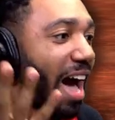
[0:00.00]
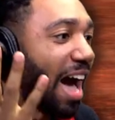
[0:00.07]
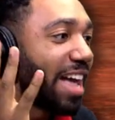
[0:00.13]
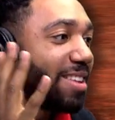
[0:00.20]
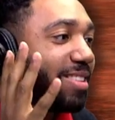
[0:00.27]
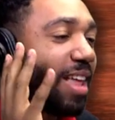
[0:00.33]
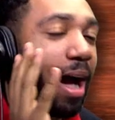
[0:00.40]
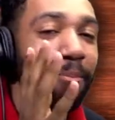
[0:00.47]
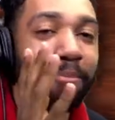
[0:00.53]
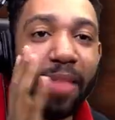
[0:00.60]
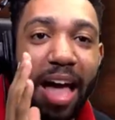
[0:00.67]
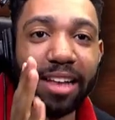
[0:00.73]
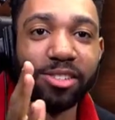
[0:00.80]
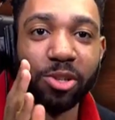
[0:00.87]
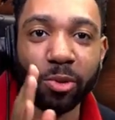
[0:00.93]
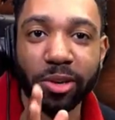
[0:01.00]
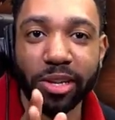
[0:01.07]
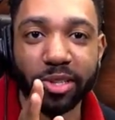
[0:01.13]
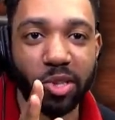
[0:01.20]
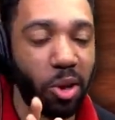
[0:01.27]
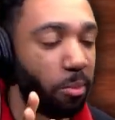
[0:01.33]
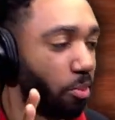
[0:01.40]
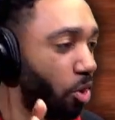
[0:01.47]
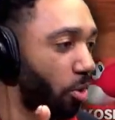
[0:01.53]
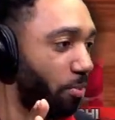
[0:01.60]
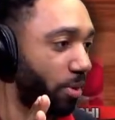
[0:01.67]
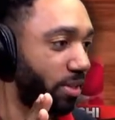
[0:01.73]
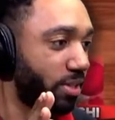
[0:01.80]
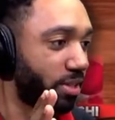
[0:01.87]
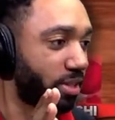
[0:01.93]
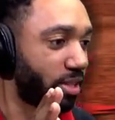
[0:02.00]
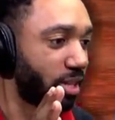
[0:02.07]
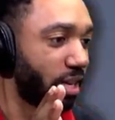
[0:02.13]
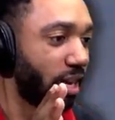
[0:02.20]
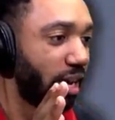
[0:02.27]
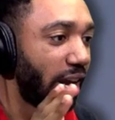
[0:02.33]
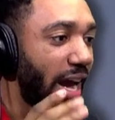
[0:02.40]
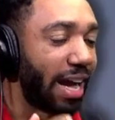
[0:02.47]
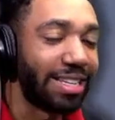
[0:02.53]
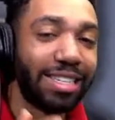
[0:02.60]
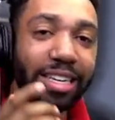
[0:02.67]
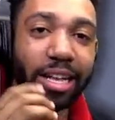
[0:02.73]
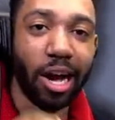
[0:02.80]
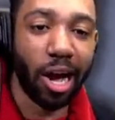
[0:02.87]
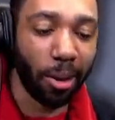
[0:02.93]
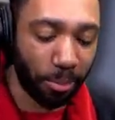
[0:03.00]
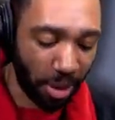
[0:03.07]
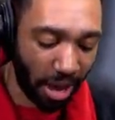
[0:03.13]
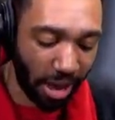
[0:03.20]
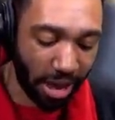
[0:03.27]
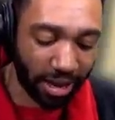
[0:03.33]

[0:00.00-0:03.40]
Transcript: I, I'm not doing this on purpose. I did up A.